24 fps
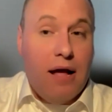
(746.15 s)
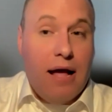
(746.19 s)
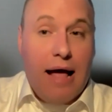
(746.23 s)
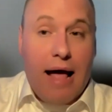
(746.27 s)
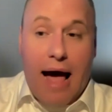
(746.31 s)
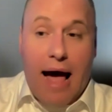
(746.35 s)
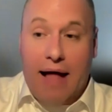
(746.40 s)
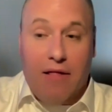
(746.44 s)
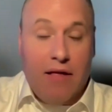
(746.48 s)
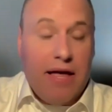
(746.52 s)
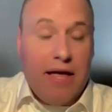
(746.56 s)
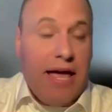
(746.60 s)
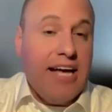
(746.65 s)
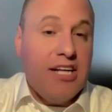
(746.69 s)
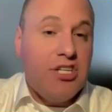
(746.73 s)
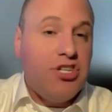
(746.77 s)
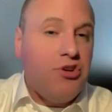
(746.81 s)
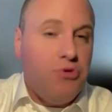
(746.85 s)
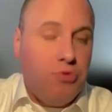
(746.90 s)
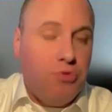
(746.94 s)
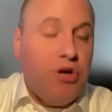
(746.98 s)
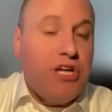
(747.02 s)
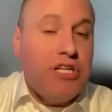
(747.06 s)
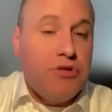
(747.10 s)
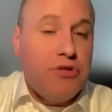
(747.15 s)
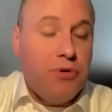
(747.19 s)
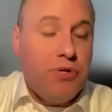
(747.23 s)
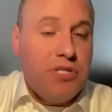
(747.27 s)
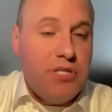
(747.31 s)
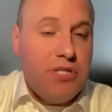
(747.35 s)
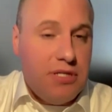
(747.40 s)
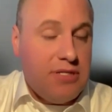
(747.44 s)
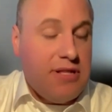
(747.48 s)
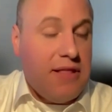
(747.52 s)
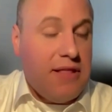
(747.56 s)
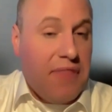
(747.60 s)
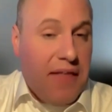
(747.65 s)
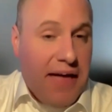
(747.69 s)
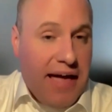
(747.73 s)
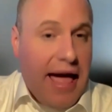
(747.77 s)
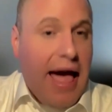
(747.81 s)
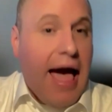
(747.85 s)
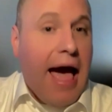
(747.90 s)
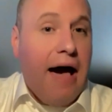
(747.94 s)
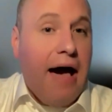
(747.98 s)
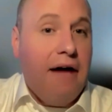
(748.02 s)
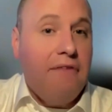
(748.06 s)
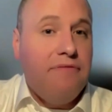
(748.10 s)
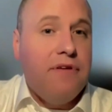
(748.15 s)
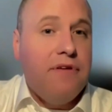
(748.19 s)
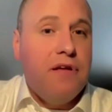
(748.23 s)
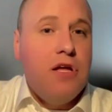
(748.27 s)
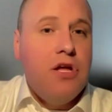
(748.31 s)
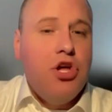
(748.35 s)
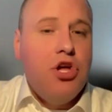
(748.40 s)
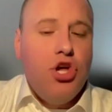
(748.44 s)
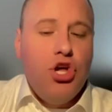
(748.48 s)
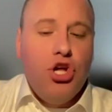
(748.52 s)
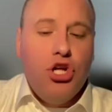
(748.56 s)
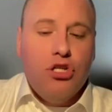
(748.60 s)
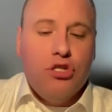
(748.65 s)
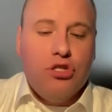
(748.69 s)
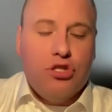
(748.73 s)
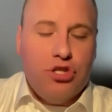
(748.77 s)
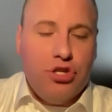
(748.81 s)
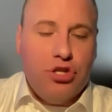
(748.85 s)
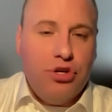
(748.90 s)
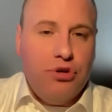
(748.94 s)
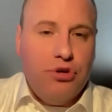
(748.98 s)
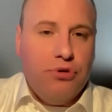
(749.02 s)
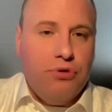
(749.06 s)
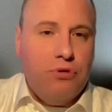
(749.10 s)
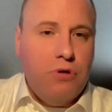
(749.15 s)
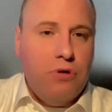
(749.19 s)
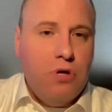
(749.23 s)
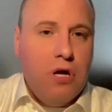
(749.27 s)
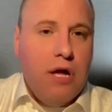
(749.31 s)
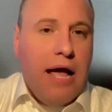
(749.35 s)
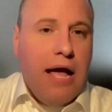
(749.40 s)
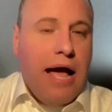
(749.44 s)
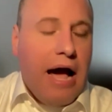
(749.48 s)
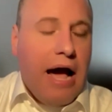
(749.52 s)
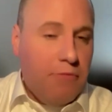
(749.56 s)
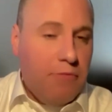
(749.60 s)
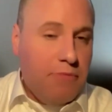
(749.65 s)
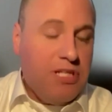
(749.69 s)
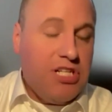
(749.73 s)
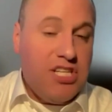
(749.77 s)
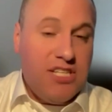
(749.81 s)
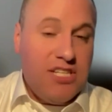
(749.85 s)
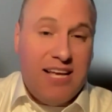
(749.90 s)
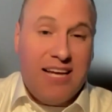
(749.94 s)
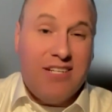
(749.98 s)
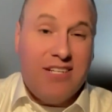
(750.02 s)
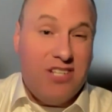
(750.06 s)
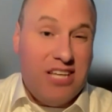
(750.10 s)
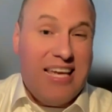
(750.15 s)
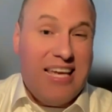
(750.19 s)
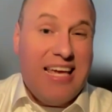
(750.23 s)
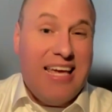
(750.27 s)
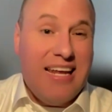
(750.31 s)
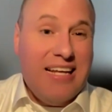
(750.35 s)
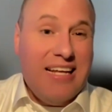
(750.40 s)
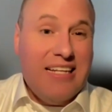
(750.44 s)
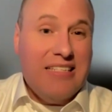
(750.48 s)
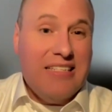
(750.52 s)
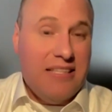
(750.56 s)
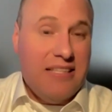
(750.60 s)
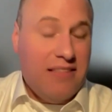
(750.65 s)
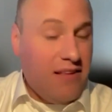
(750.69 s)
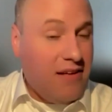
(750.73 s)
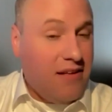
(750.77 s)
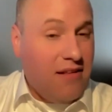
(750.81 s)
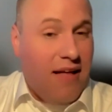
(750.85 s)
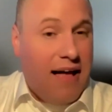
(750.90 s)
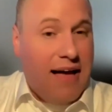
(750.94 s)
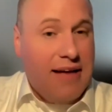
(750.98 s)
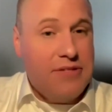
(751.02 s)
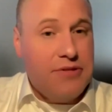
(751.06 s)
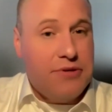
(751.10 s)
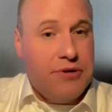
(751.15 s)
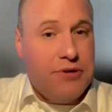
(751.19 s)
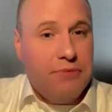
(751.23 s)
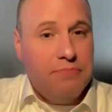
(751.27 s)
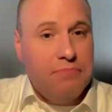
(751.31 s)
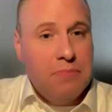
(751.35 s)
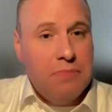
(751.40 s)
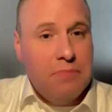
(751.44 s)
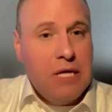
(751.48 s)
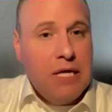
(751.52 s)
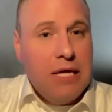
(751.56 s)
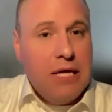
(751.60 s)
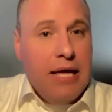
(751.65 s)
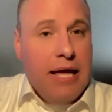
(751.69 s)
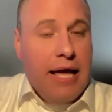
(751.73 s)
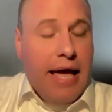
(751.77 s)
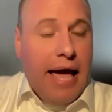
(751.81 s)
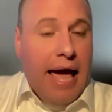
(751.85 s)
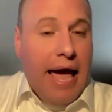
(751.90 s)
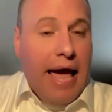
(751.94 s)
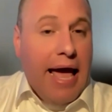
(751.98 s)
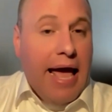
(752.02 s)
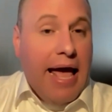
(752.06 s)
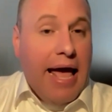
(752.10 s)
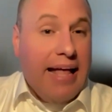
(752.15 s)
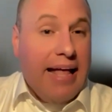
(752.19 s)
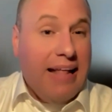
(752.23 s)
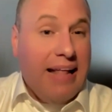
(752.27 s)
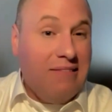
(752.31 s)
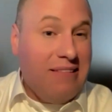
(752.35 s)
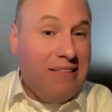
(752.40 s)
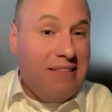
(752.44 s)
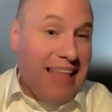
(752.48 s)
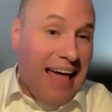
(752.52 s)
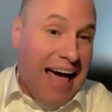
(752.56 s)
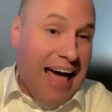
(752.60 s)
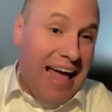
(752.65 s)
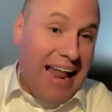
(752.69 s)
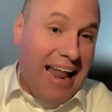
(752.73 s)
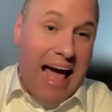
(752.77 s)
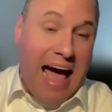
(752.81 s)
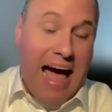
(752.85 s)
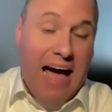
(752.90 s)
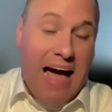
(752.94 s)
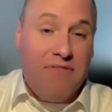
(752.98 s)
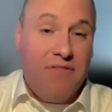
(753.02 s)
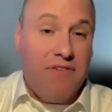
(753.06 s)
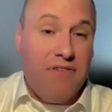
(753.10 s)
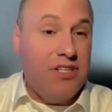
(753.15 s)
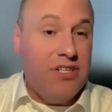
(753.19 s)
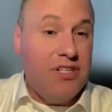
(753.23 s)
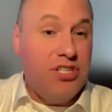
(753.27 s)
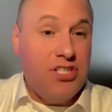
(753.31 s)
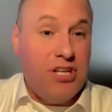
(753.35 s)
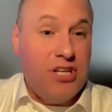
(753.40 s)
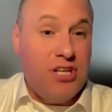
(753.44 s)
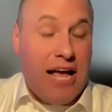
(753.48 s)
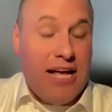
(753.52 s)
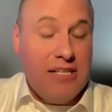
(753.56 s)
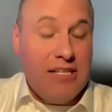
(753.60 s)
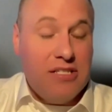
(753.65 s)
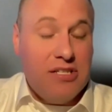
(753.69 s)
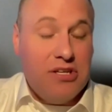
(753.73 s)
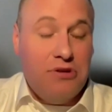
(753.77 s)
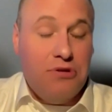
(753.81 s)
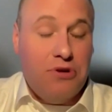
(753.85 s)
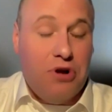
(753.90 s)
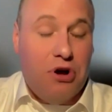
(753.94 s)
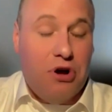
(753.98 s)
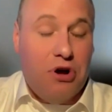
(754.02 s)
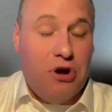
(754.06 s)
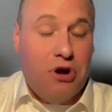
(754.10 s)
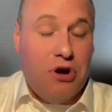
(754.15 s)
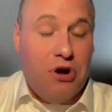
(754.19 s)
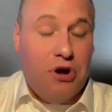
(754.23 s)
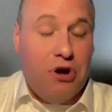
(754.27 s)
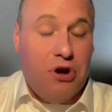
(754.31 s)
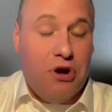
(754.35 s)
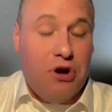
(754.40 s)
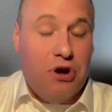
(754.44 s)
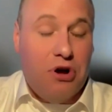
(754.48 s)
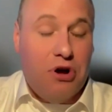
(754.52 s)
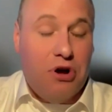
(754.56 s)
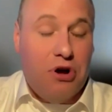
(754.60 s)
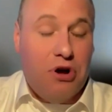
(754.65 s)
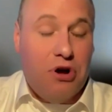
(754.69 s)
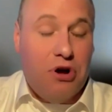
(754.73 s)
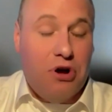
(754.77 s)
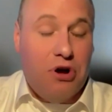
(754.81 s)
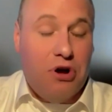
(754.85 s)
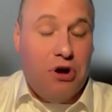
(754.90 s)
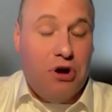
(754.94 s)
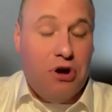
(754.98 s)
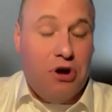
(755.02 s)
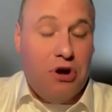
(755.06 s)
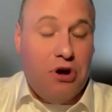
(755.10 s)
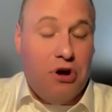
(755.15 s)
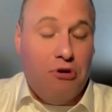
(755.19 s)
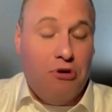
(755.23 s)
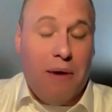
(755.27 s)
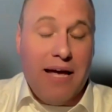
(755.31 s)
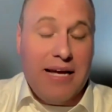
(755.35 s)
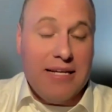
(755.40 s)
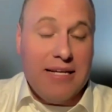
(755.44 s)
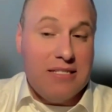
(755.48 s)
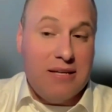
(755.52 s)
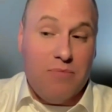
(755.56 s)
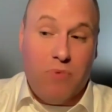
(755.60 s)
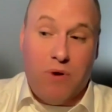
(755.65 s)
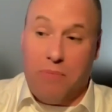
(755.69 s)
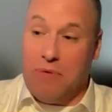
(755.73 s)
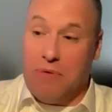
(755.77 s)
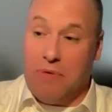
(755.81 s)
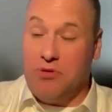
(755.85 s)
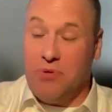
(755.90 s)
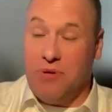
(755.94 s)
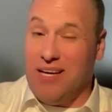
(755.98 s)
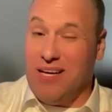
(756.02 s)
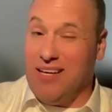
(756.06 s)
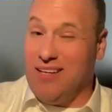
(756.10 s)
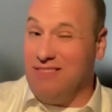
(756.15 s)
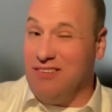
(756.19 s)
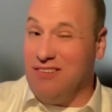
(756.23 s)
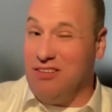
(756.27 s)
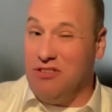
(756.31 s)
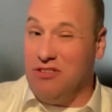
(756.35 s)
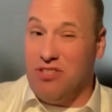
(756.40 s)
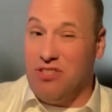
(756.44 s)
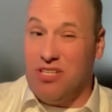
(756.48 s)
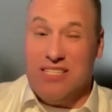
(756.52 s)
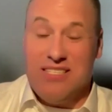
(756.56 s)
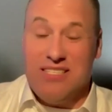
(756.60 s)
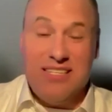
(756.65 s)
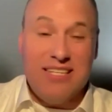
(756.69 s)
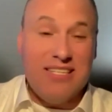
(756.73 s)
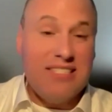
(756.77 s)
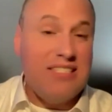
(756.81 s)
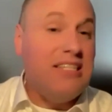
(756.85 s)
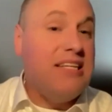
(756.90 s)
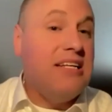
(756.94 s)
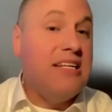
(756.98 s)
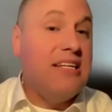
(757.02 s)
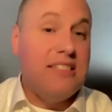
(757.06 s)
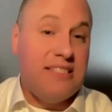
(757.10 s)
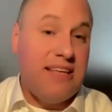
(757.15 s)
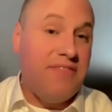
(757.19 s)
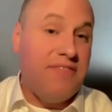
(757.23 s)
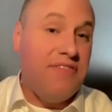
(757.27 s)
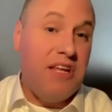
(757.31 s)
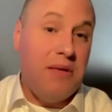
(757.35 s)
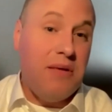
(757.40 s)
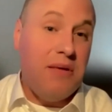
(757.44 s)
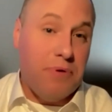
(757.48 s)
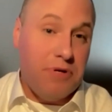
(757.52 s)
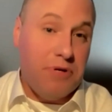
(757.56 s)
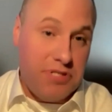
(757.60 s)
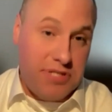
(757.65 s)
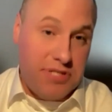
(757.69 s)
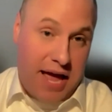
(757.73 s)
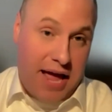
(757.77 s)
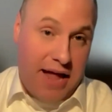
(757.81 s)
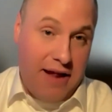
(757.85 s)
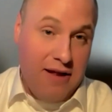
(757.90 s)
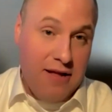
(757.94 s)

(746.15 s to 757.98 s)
allocation resources that they have. 2, how much is actually getting to the classroom. And that average, as you know, Mike, is somewhere between usually 60 to 70%